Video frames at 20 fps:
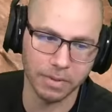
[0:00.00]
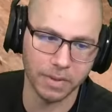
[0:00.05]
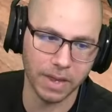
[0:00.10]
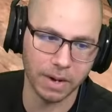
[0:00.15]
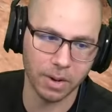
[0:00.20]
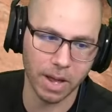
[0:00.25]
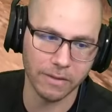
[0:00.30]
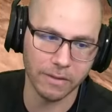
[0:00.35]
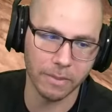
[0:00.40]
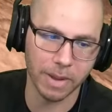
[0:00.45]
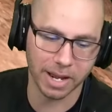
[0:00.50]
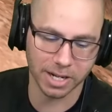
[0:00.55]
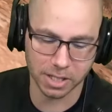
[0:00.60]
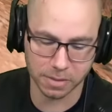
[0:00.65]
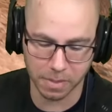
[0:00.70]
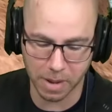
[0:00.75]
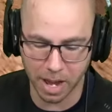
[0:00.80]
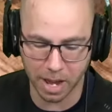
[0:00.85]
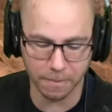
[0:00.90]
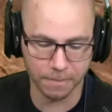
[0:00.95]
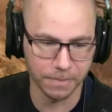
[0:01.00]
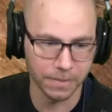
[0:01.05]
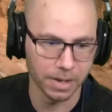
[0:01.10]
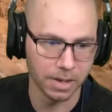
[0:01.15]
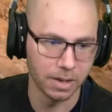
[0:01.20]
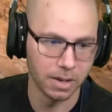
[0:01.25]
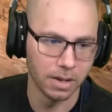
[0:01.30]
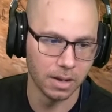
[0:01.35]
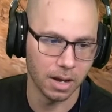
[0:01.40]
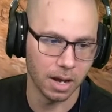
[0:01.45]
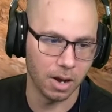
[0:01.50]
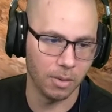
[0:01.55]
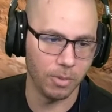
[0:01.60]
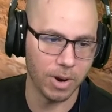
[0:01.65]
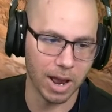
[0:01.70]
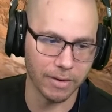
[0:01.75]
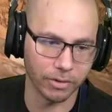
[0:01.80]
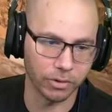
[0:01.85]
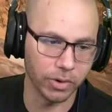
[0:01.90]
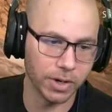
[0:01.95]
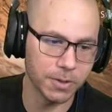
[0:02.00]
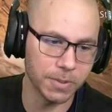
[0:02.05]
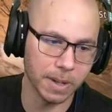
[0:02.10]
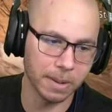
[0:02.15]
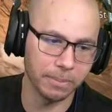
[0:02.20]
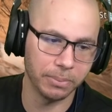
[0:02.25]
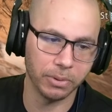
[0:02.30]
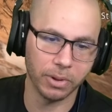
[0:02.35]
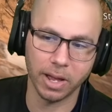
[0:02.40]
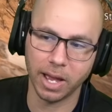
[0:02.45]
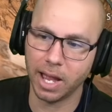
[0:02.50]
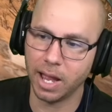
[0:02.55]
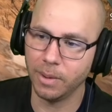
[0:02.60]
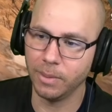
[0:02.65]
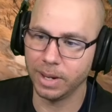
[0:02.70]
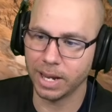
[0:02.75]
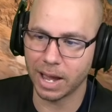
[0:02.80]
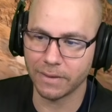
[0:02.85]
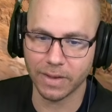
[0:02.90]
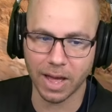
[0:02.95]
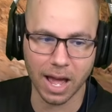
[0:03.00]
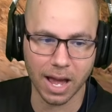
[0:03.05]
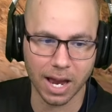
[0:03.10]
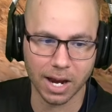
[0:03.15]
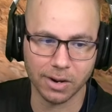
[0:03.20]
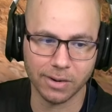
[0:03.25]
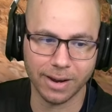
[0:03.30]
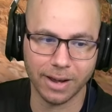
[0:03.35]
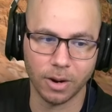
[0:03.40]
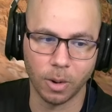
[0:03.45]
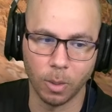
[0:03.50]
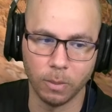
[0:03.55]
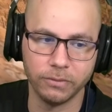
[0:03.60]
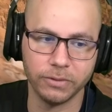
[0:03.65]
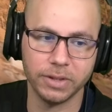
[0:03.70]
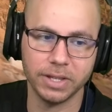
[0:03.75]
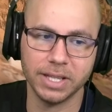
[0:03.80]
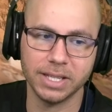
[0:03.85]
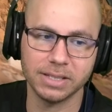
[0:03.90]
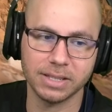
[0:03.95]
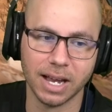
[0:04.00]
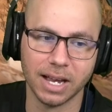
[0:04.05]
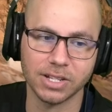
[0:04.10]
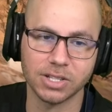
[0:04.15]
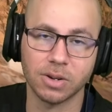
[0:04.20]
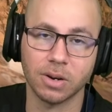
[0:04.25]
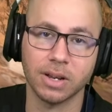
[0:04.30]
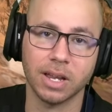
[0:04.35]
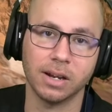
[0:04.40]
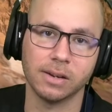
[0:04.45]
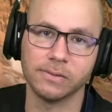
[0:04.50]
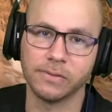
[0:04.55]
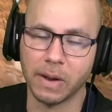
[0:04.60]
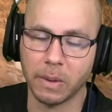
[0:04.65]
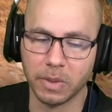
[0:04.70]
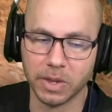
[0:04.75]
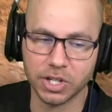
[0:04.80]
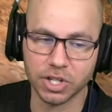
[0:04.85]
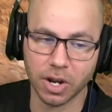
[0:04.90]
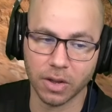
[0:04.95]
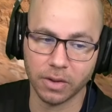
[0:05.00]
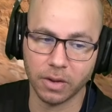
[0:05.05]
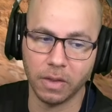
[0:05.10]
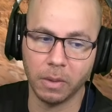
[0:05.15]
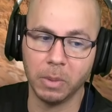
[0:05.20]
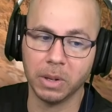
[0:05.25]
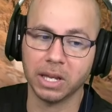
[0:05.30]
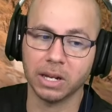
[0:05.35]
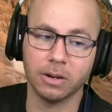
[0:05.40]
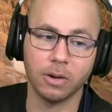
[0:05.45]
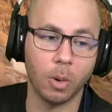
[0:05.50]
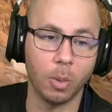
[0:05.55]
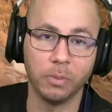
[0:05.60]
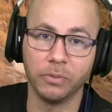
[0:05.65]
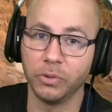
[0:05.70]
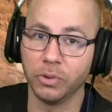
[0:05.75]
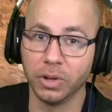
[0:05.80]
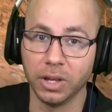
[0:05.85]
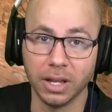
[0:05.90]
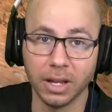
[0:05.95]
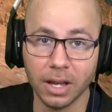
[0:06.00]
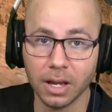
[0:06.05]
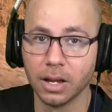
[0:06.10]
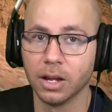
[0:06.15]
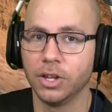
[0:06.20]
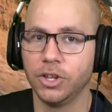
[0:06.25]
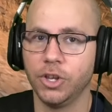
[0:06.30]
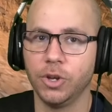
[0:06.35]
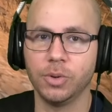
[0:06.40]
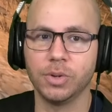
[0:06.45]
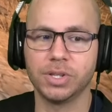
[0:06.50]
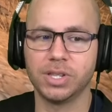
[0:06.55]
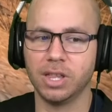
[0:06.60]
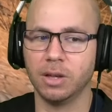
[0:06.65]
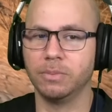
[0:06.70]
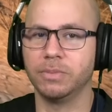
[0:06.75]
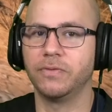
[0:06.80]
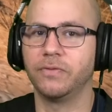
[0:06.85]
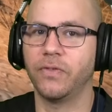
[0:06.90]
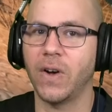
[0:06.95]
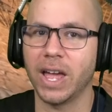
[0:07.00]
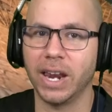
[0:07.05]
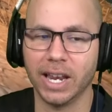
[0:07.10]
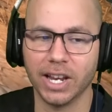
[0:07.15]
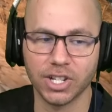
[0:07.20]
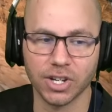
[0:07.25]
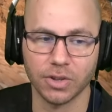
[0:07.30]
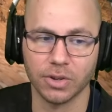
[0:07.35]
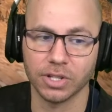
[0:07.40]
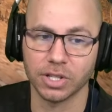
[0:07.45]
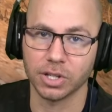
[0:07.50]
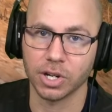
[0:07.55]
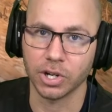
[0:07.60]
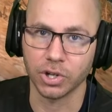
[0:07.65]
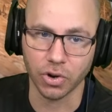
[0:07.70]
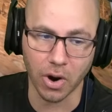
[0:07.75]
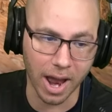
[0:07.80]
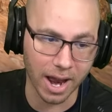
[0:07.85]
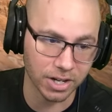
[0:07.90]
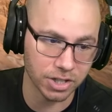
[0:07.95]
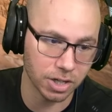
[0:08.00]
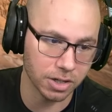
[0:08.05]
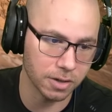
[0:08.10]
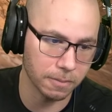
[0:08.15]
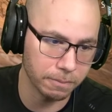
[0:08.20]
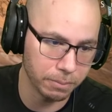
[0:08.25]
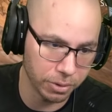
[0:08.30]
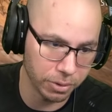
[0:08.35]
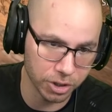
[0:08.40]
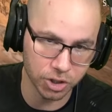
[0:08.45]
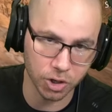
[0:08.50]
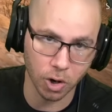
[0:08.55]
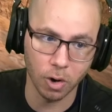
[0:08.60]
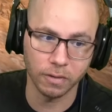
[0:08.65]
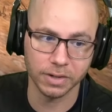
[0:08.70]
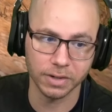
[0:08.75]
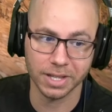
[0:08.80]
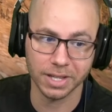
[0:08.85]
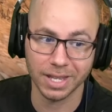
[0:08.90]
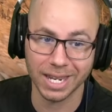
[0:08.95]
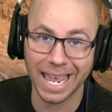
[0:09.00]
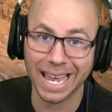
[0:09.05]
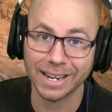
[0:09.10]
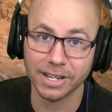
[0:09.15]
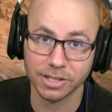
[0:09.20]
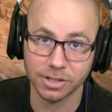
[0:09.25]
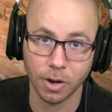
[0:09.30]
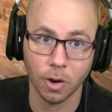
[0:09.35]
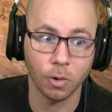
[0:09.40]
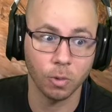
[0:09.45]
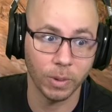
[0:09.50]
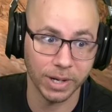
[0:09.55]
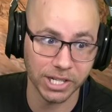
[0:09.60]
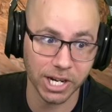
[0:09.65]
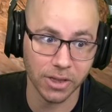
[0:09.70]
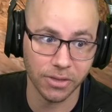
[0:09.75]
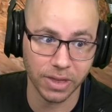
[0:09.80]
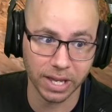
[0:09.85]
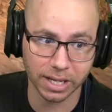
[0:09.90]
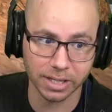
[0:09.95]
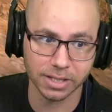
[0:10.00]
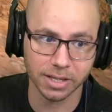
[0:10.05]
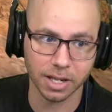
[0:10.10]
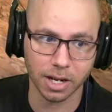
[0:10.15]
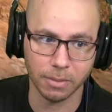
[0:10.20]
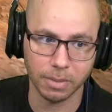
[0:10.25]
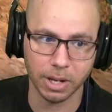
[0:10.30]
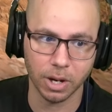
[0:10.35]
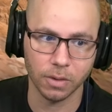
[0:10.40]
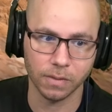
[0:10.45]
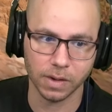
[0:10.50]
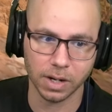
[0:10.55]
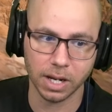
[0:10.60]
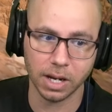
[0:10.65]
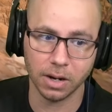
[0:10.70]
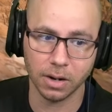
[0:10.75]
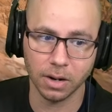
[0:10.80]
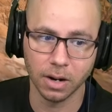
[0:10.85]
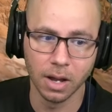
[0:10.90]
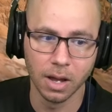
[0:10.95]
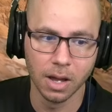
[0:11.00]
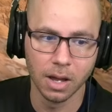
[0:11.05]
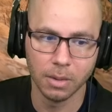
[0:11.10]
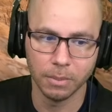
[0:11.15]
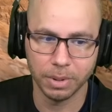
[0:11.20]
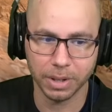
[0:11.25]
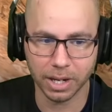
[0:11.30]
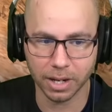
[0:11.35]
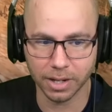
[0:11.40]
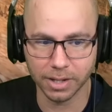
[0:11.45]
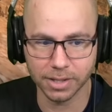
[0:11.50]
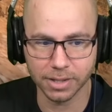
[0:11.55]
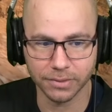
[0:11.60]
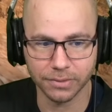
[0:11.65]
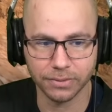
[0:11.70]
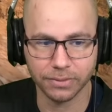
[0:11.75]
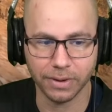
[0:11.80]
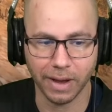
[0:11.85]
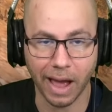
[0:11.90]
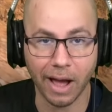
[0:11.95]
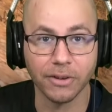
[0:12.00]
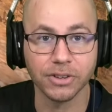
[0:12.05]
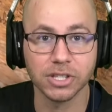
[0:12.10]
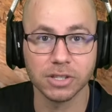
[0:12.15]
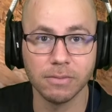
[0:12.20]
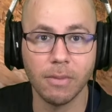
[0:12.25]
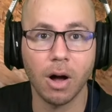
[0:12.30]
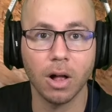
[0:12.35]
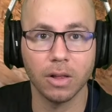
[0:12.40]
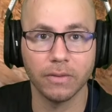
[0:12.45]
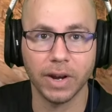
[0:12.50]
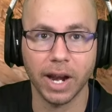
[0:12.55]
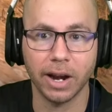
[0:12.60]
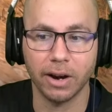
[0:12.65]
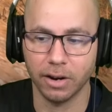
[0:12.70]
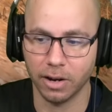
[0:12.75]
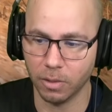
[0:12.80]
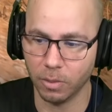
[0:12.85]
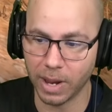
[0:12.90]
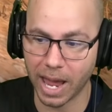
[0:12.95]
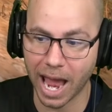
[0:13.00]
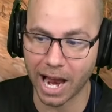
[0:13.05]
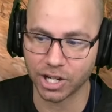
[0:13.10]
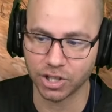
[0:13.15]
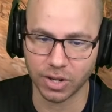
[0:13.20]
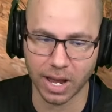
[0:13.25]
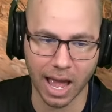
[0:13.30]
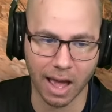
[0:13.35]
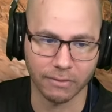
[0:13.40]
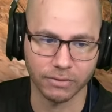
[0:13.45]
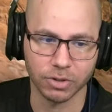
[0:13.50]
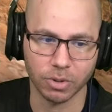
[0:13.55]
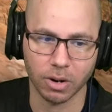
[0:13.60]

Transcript: don't have a bad spot. We have a ridge we can play. We have the high ground. Hopefully these guys start getting in a fight with each other, and then we can hopefully use them fighting each other as a distraction to push over to the next zone, which I think is going to be over here because of how small of an area we actually have to our